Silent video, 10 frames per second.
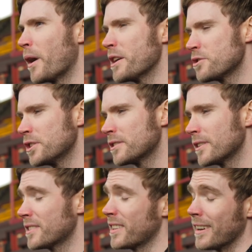questions,
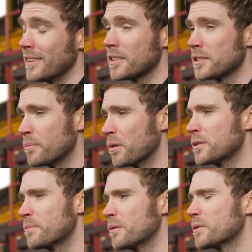and still is I
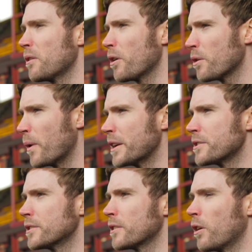suppose, but there was a lot of
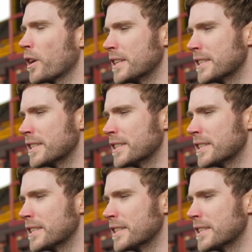questions, a lot of